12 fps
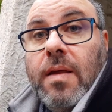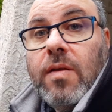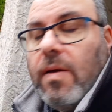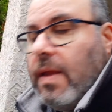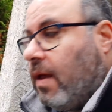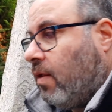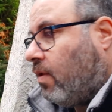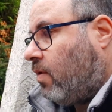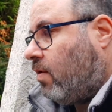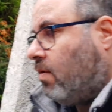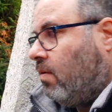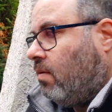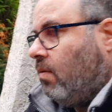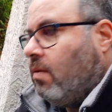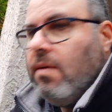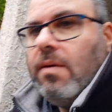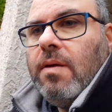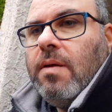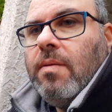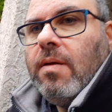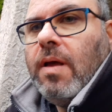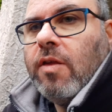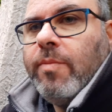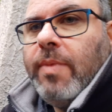So that's,
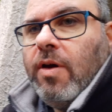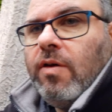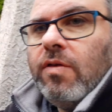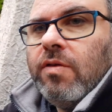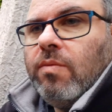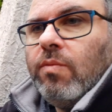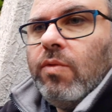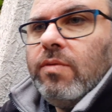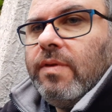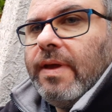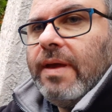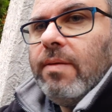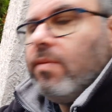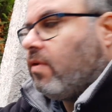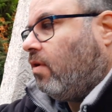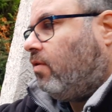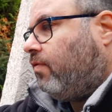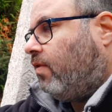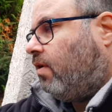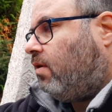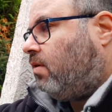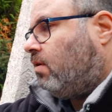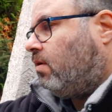I suppose, one down so far